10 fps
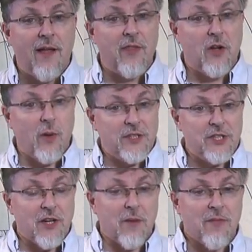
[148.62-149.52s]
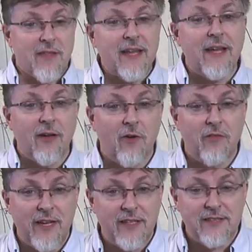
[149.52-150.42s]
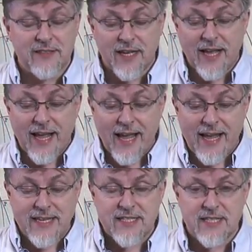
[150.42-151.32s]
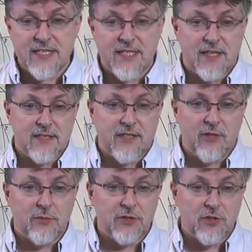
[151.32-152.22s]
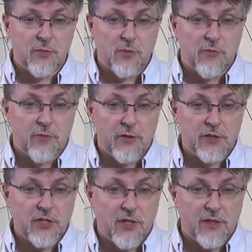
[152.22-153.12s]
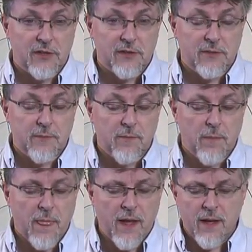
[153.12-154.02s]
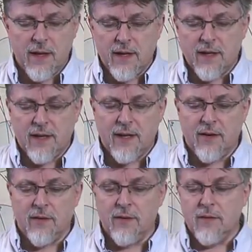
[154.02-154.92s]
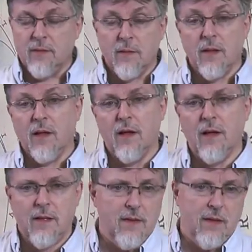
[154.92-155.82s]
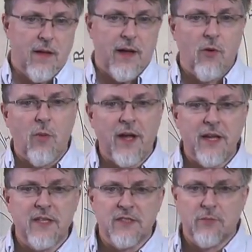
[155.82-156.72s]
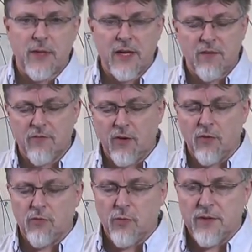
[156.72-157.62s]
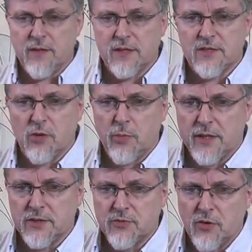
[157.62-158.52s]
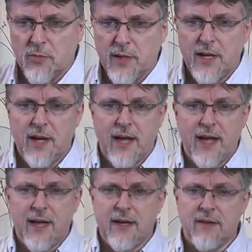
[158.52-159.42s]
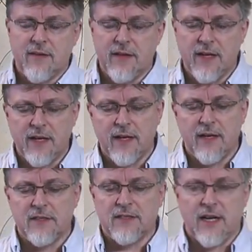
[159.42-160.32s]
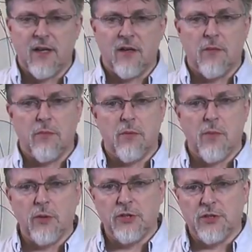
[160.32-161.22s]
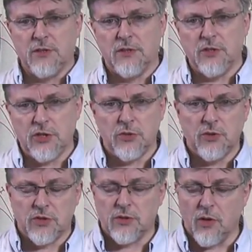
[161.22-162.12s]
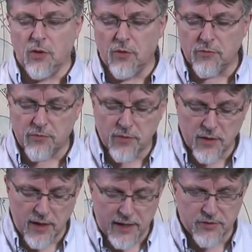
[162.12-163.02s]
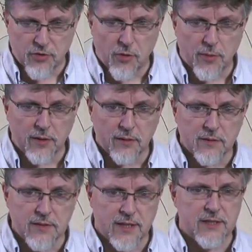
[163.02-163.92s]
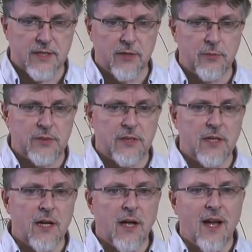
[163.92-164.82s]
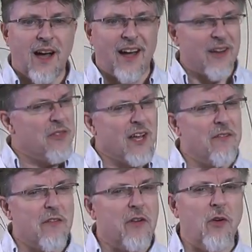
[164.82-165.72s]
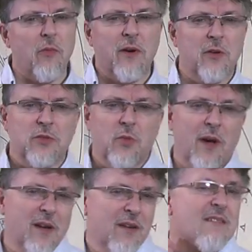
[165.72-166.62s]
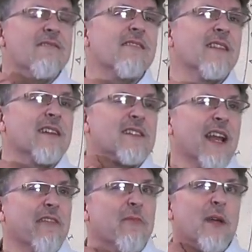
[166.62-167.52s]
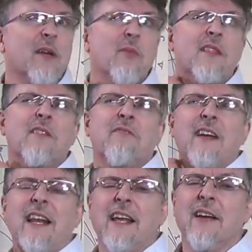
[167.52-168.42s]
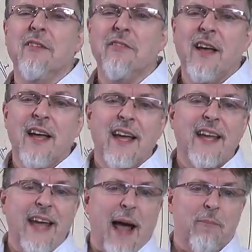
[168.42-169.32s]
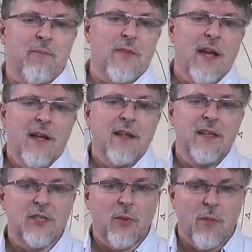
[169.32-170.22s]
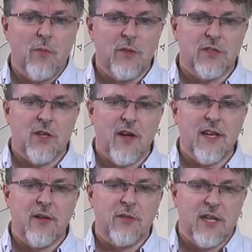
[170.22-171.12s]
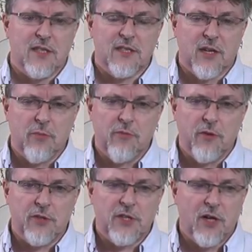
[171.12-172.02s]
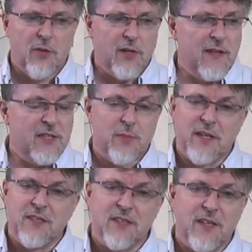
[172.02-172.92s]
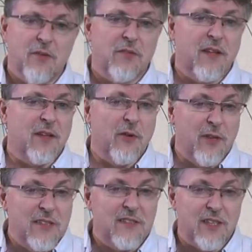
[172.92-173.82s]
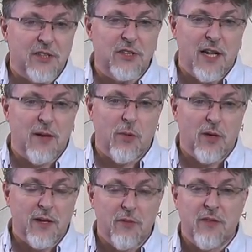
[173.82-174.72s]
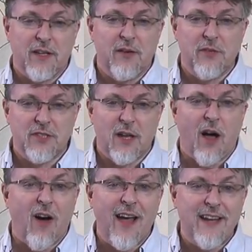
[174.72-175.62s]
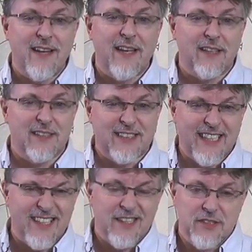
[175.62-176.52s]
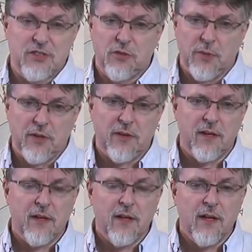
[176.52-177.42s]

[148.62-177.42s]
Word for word: And the question I'm thinking of is, is this telescope suitable for a child? Now, in all my years of being involved with telescopic astronomy and the uh, sale and promotion and use of astronomical telescopes, I don't think I've ever come across one that's left me with the feeling of, yeah, this one was an ideal telescope for a child. And that's because I don't think there is such an animal. I don't think there is an ideal single instrument